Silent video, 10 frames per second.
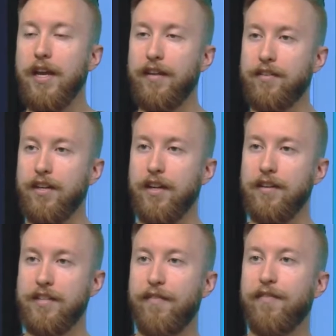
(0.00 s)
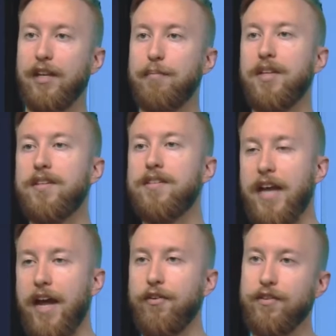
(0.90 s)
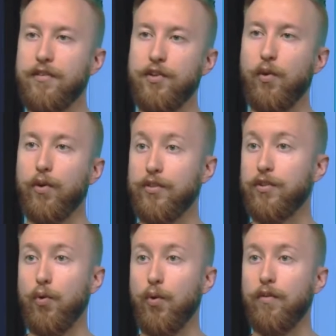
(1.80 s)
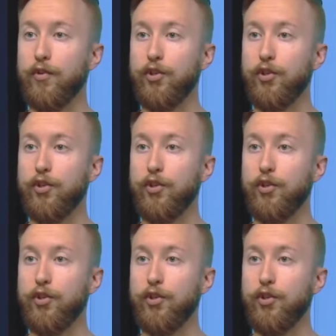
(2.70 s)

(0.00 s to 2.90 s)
it's going to definitely meet the standards of your school for